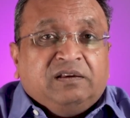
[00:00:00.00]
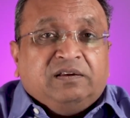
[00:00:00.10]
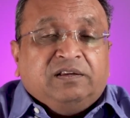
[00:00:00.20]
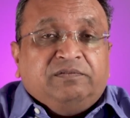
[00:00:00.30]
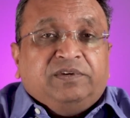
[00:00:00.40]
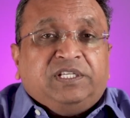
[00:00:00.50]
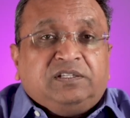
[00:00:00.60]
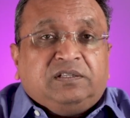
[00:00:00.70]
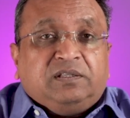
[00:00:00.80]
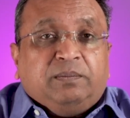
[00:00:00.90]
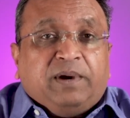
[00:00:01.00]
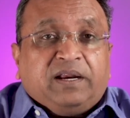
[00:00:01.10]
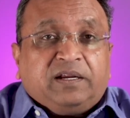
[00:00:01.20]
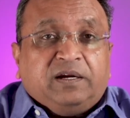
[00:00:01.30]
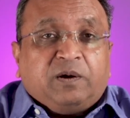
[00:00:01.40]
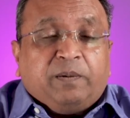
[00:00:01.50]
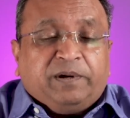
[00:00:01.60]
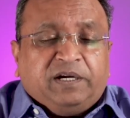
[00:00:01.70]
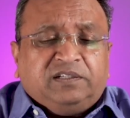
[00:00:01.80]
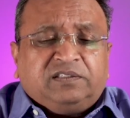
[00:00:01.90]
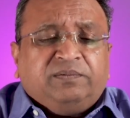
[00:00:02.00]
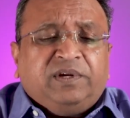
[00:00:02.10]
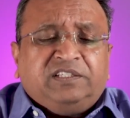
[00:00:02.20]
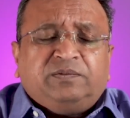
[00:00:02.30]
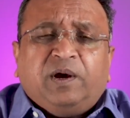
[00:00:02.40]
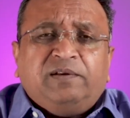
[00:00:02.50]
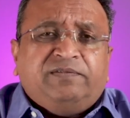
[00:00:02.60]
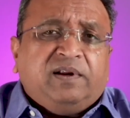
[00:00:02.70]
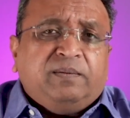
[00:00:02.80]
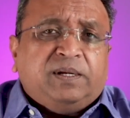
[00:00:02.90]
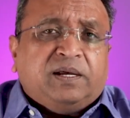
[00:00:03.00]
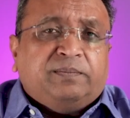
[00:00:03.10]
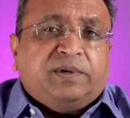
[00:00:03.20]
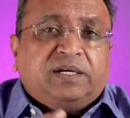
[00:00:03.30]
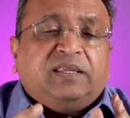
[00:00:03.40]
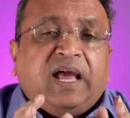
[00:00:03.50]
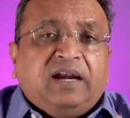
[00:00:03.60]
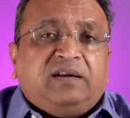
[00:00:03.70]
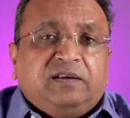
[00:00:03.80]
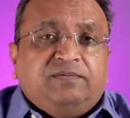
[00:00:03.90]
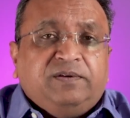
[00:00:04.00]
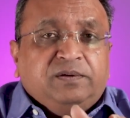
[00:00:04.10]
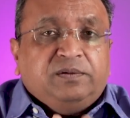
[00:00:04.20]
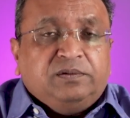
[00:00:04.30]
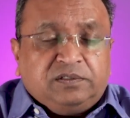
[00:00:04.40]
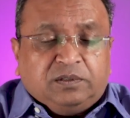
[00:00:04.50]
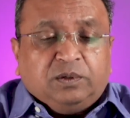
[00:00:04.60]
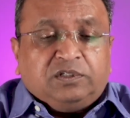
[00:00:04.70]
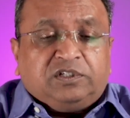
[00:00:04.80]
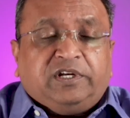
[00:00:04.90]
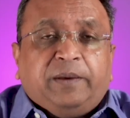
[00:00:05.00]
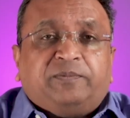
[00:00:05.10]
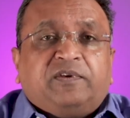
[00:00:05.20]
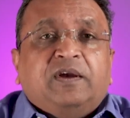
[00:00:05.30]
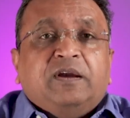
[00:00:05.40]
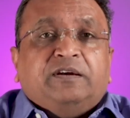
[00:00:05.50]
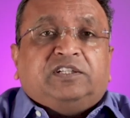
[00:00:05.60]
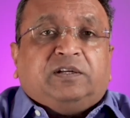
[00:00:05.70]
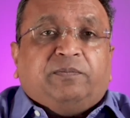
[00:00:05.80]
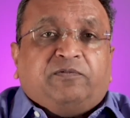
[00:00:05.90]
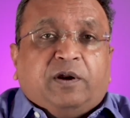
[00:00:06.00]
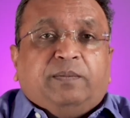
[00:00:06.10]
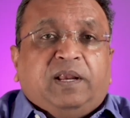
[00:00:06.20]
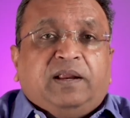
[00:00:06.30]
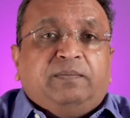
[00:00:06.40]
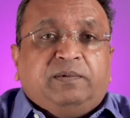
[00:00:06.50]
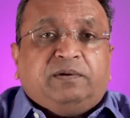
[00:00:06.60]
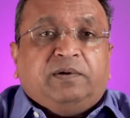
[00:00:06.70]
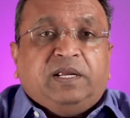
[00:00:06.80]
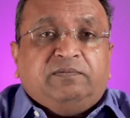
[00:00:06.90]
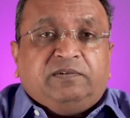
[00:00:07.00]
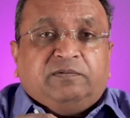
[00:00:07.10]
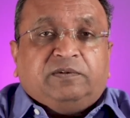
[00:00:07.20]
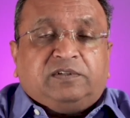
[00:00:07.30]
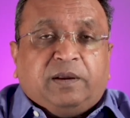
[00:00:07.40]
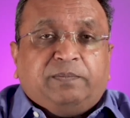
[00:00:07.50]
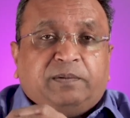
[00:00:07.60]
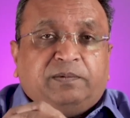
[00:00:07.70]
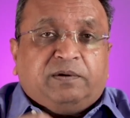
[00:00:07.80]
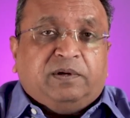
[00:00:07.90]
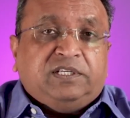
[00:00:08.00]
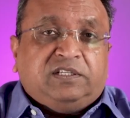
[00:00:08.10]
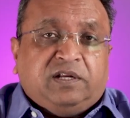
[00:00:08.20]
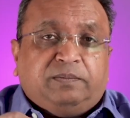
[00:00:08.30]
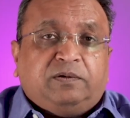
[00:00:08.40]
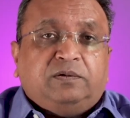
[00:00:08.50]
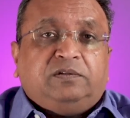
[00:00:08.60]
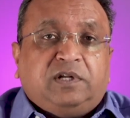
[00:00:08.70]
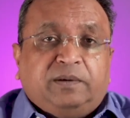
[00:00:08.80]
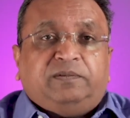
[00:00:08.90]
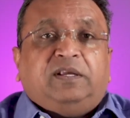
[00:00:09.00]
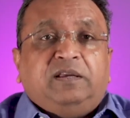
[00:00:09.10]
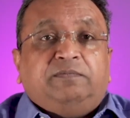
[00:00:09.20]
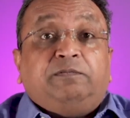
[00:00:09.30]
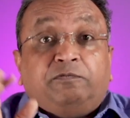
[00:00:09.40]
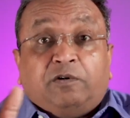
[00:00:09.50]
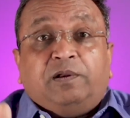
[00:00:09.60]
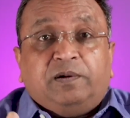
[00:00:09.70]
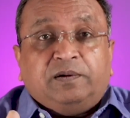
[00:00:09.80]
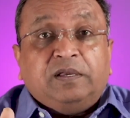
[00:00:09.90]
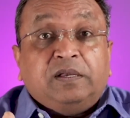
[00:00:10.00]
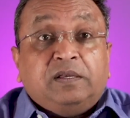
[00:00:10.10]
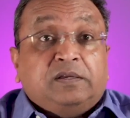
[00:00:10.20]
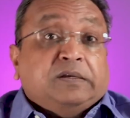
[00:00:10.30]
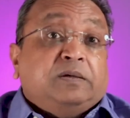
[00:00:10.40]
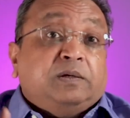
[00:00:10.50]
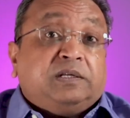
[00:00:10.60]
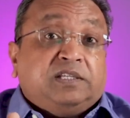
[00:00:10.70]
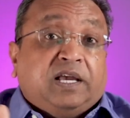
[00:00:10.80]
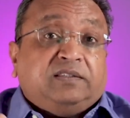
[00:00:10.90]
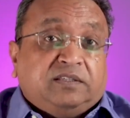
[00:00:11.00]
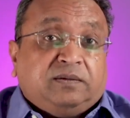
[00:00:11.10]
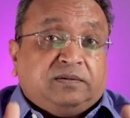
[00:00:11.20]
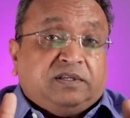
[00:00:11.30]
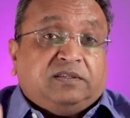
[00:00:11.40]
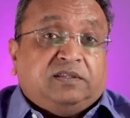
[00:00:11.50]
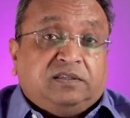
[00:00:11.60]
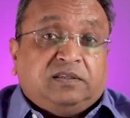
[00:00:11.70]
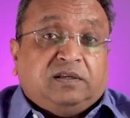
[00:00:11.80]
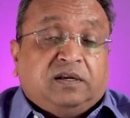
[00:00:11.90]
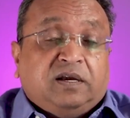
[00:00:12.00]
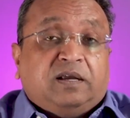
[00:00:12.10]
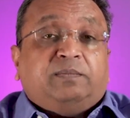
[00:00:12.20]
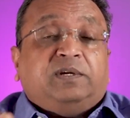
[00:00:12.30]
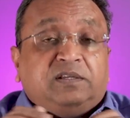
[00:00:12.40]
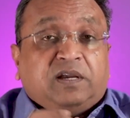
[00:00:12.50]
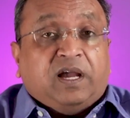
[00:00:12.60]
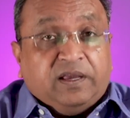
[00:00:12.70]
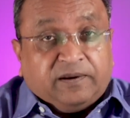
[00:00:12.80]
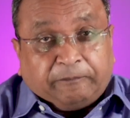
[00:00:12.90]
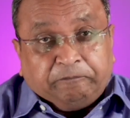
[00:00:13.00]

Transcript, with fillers: in which the market operates it's a very small phenomena but that if you use those steps st formula number one step number one step two step three if you follow your chances of success are much higher